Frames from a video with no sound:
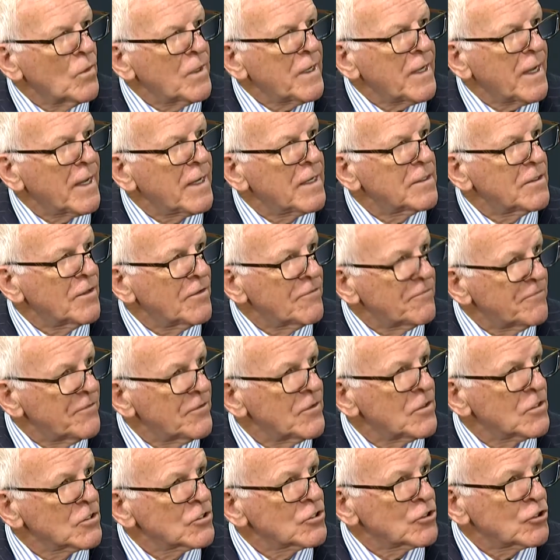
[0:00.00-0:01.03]
had the
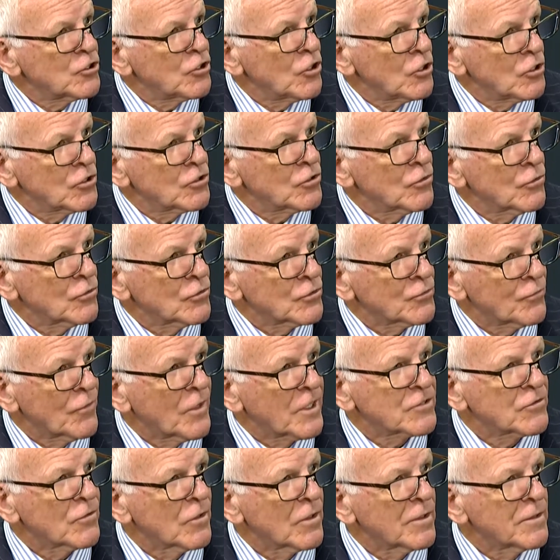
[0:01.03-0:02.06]
first Churchill's
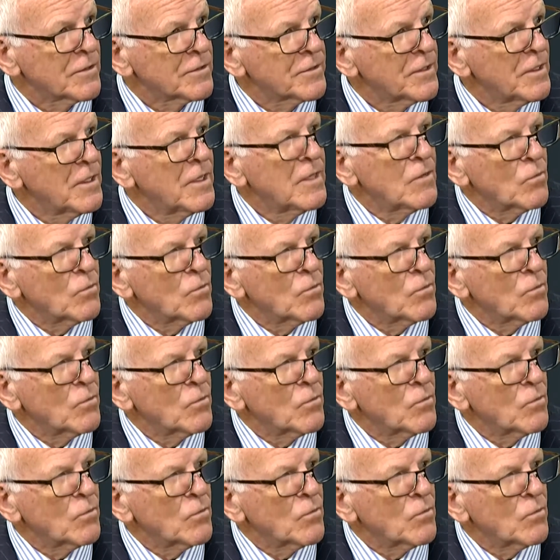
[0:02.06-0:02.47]
restaurant